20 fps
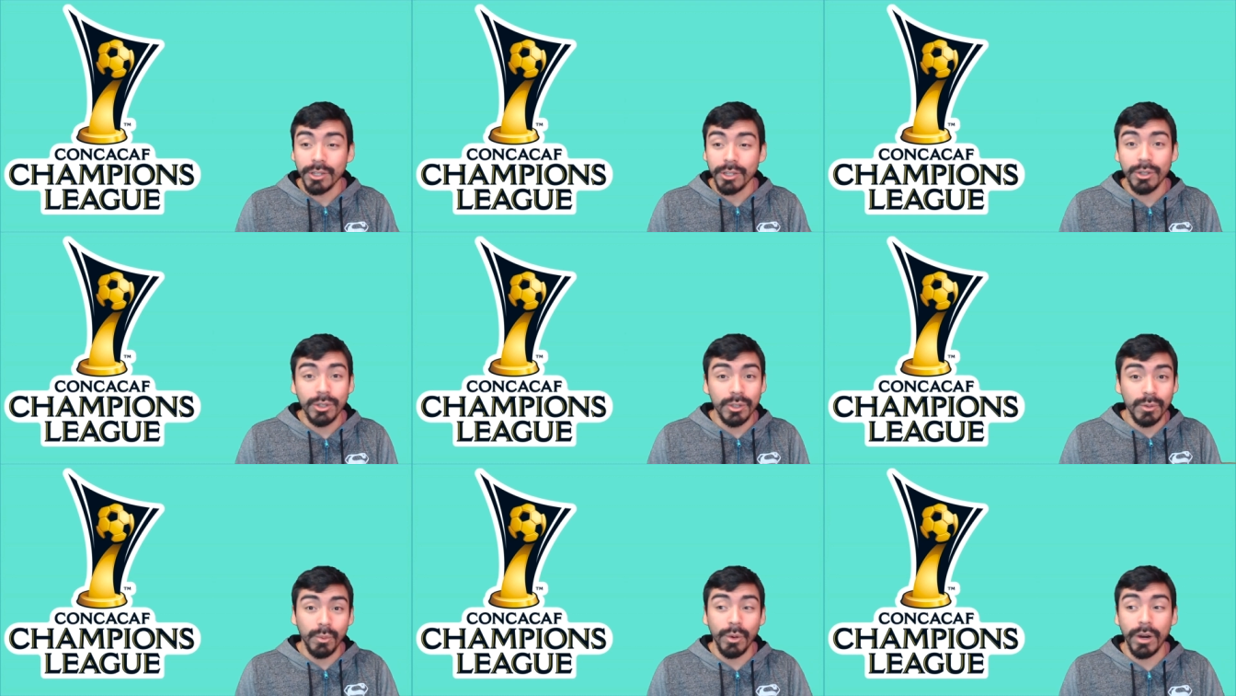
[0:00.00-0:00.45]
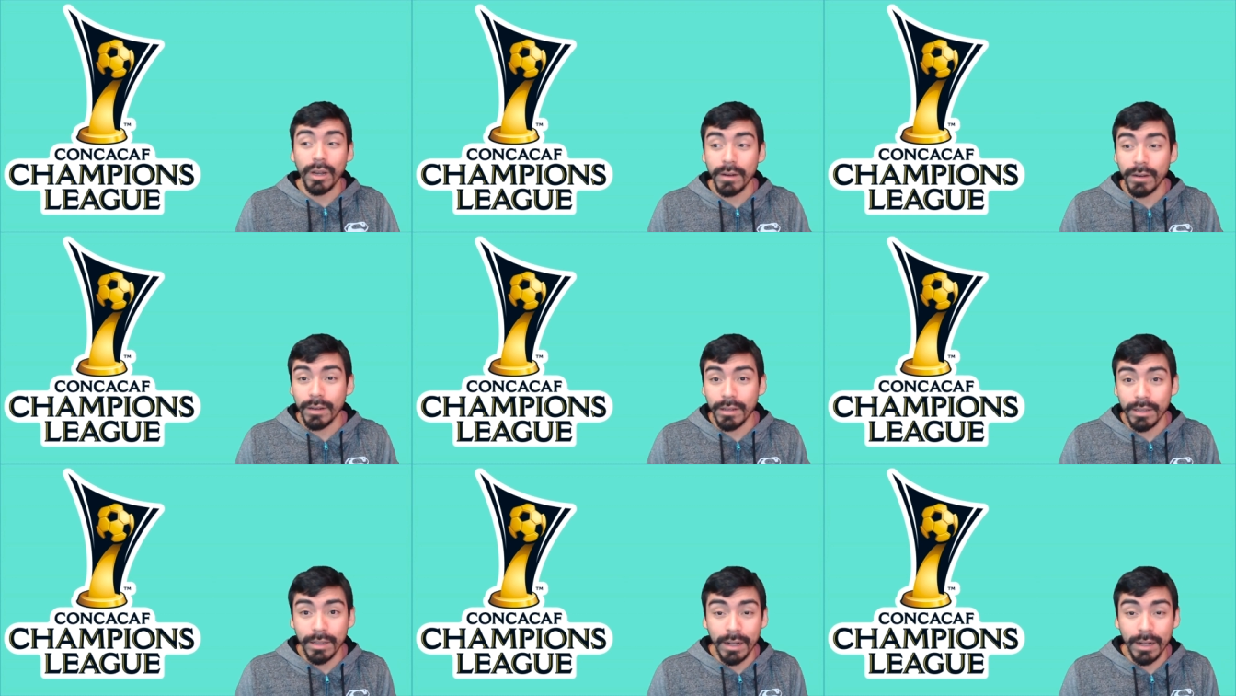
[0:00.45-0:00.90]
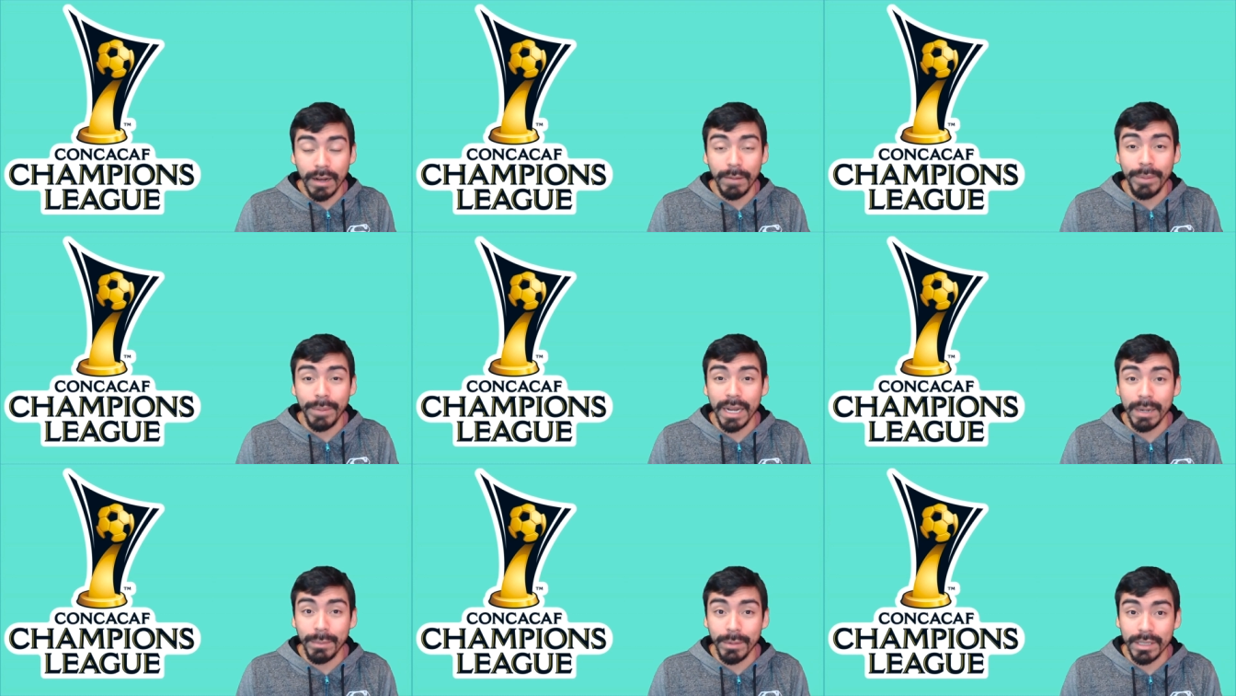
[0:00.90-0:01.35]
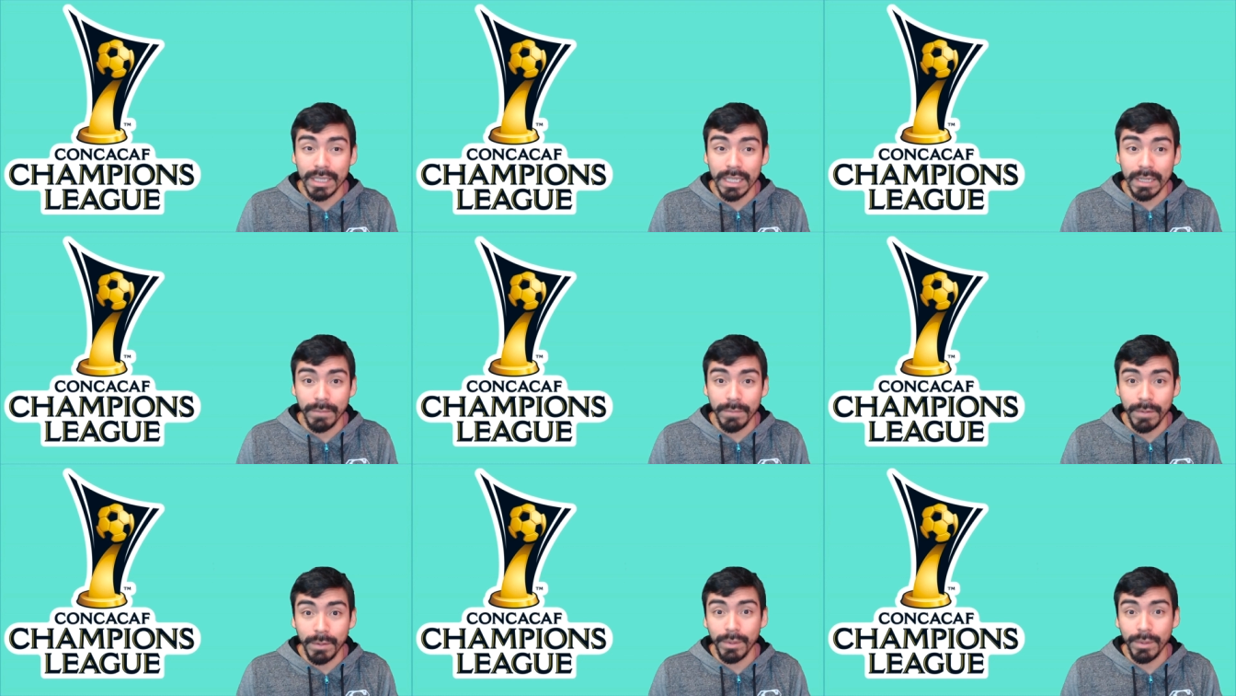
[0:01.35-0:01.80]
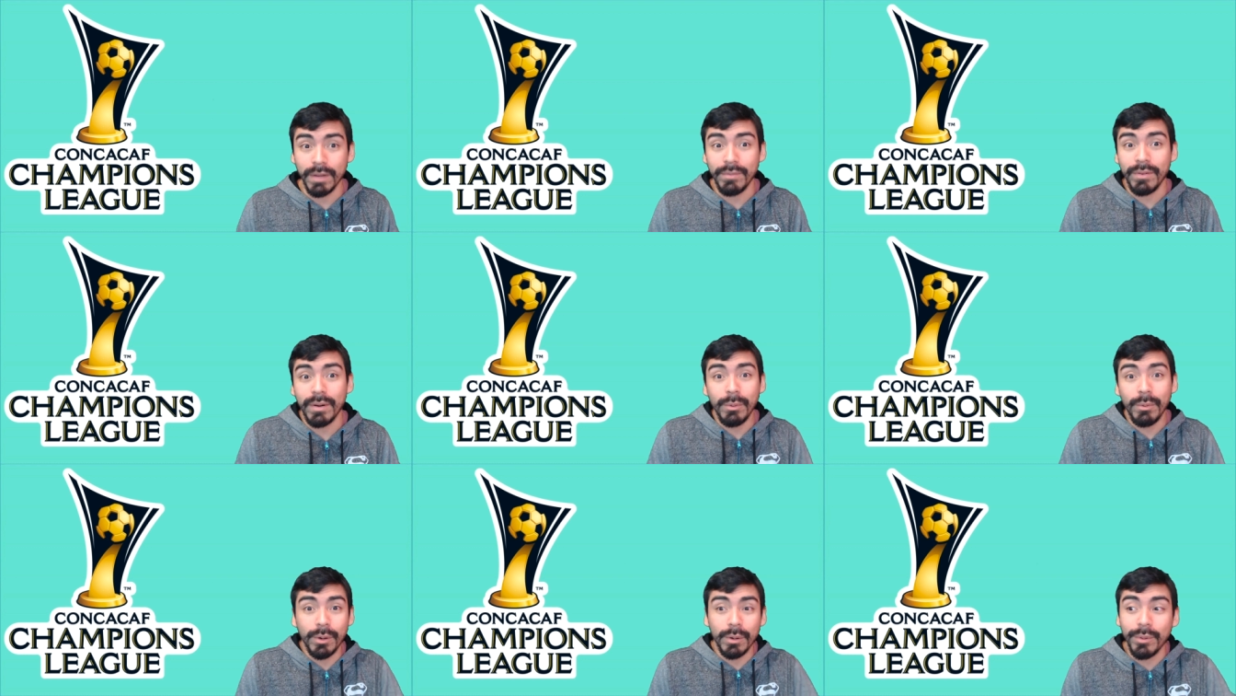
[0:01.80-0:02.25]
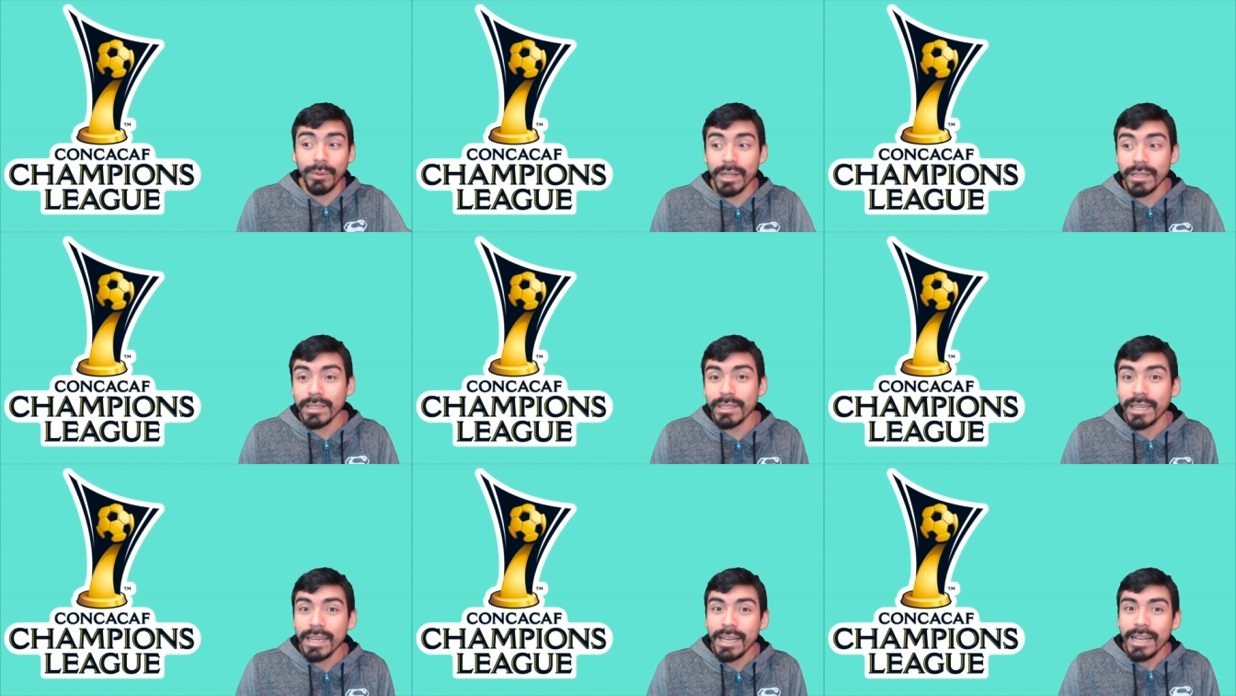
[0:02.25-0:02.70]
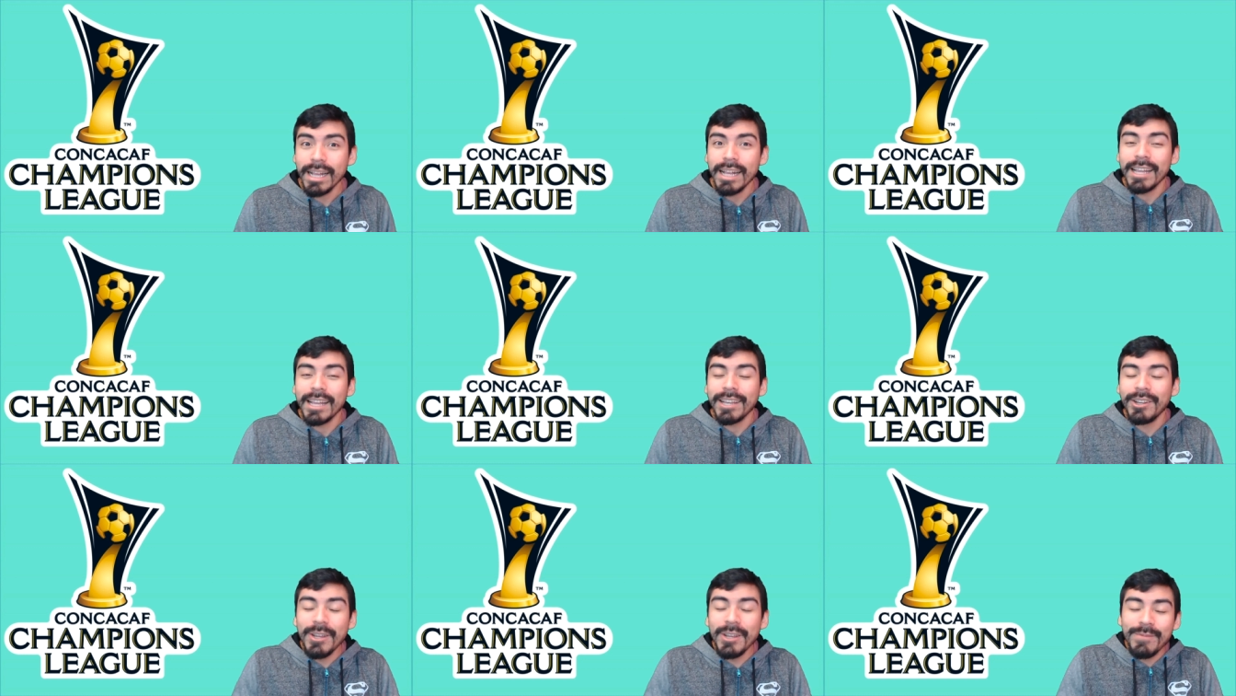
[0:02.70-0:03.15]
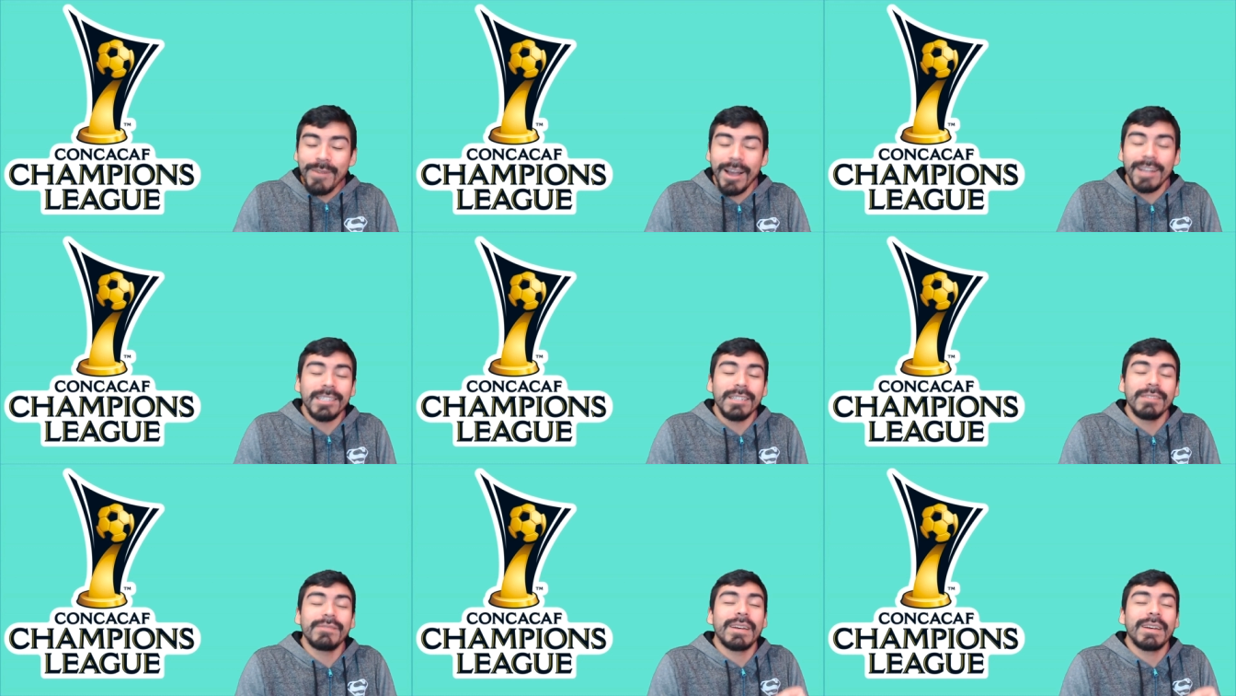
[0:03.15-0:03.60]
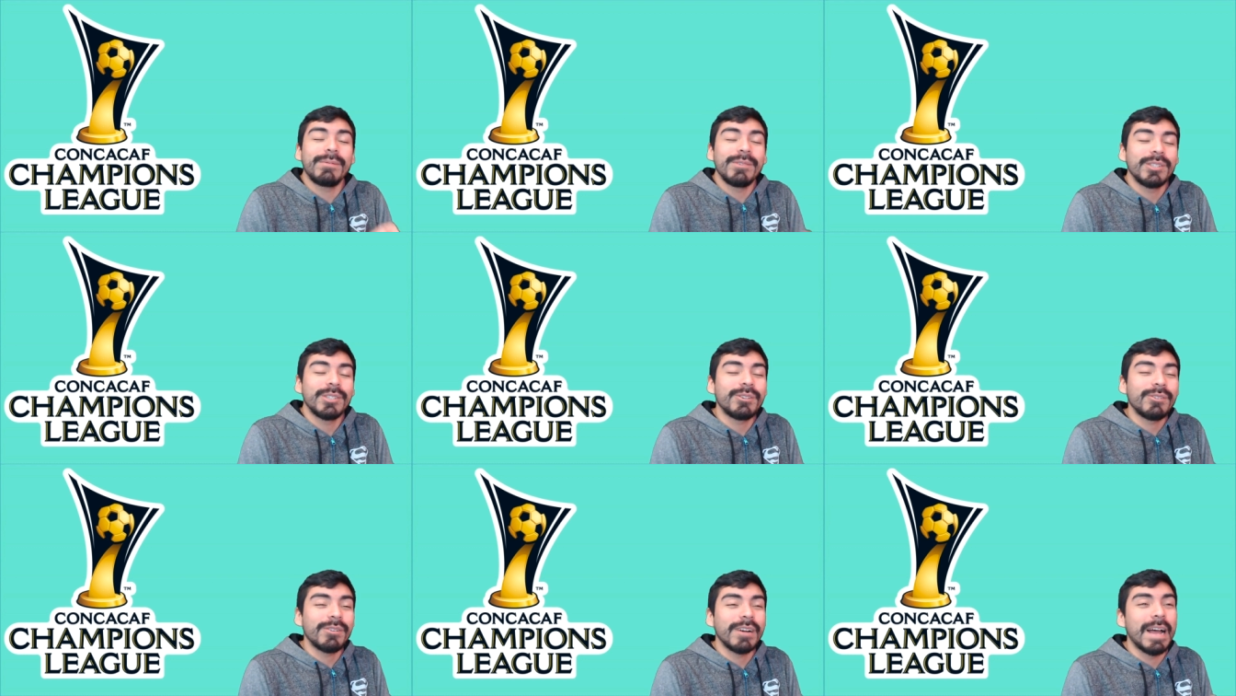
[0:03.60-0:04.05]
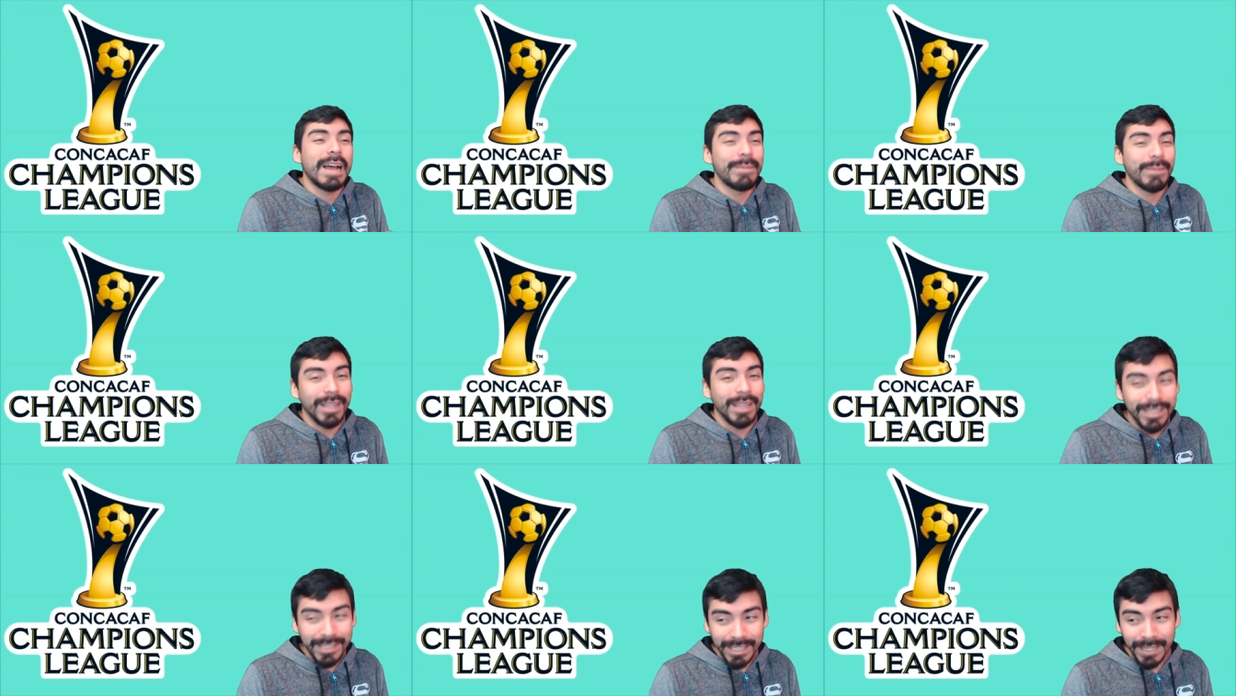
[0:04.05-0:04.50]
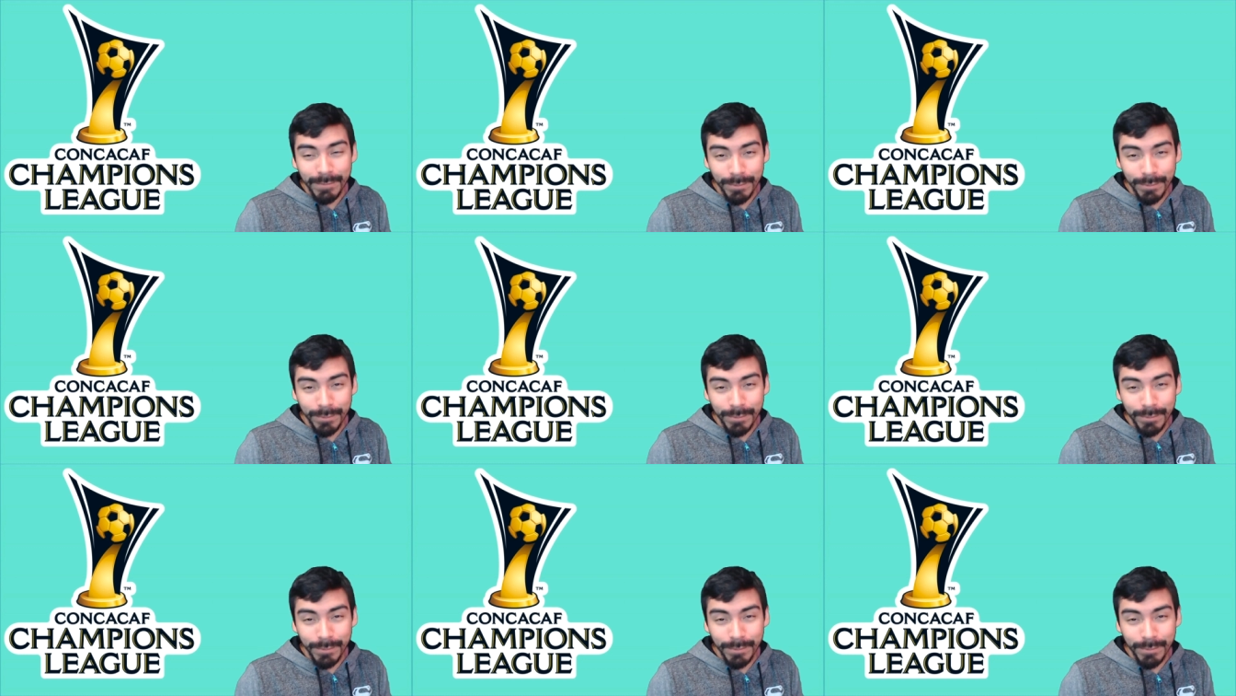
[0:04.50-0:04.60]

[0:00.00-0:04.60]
Just one uh, Panama team. But if everyone wins, can you imagine if every single MLS